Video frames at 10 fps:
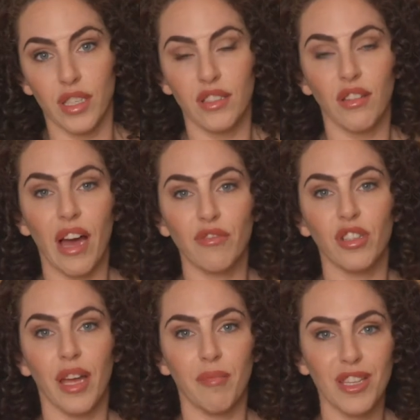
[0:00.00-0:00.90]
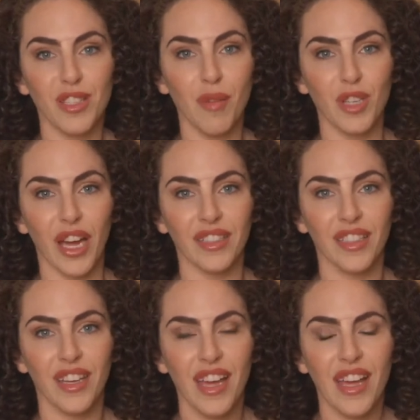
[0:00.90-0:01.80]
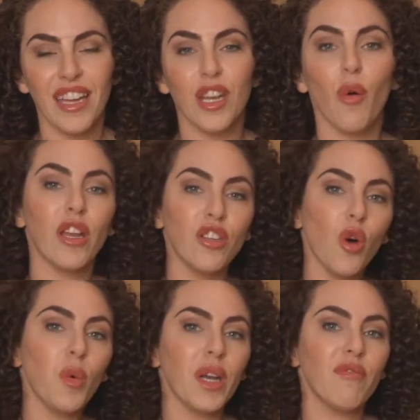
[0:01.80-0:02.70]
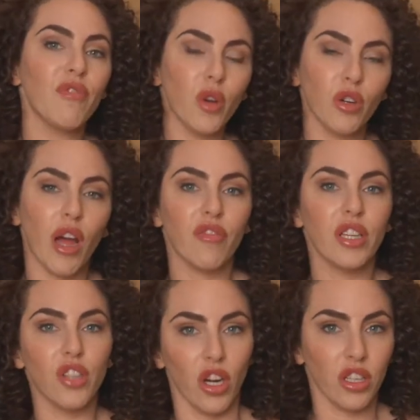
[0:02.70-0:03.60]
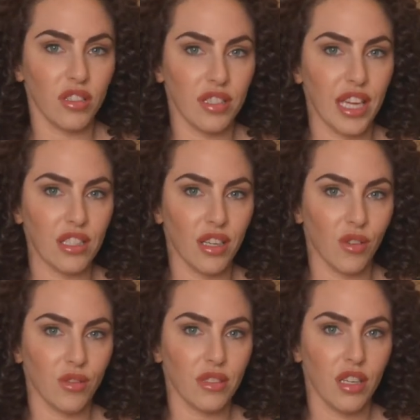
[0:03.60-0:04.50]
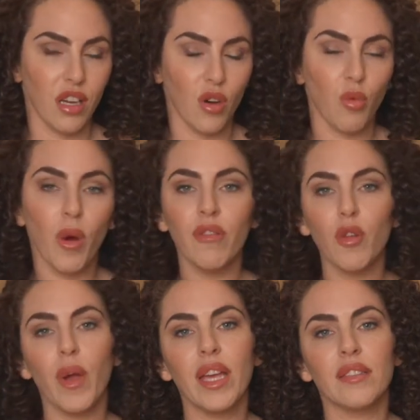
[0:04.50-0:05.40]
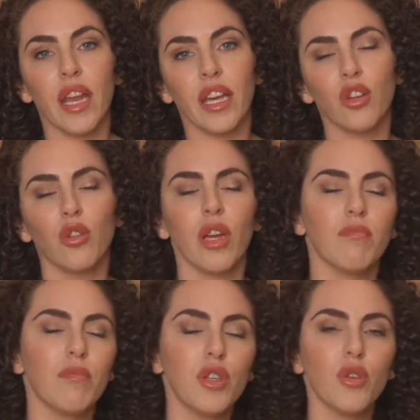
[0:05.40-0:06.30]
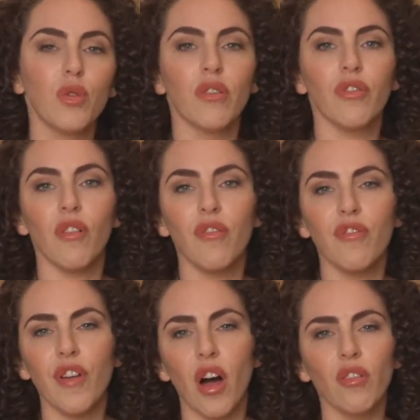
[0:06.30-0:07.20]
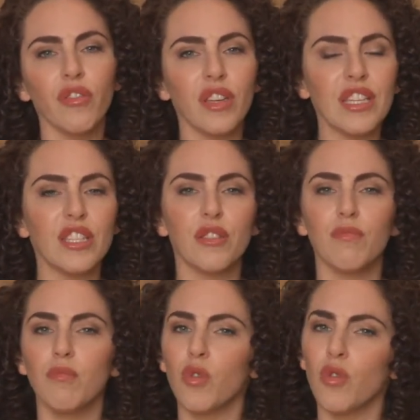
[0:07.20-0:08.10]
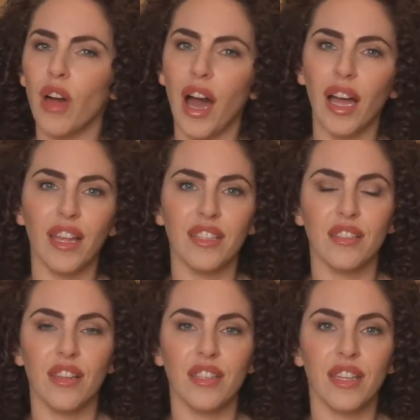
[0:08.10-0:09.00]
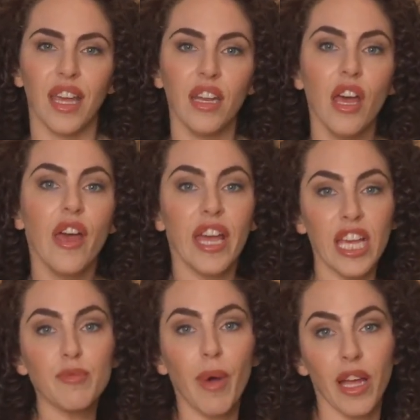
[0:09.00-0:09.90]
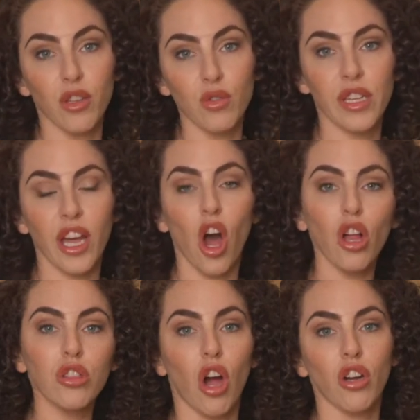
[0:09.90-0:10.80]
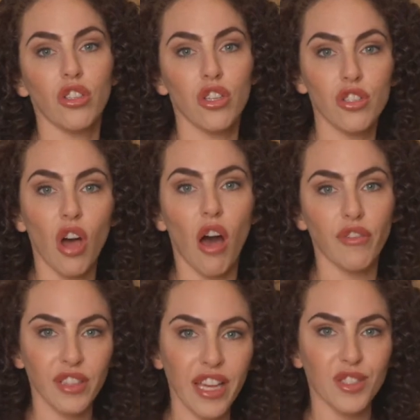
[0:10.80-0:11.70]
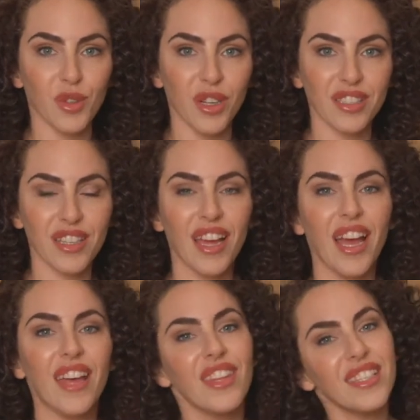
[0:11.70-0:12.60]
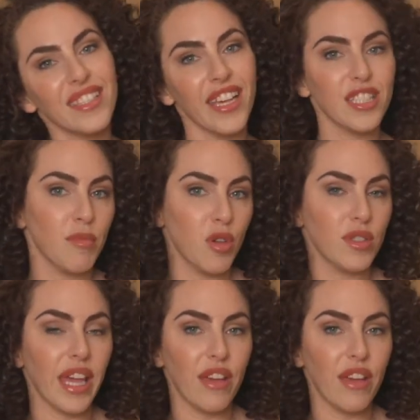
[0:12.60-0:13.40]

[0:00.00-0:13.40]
I still have to light my subject. Now I know when I'm photographing darker skin tones, one of the ways that I can create beautiful, velvety, smooth highlights to the skin is by using a large, soft light source. In this case, I'm using a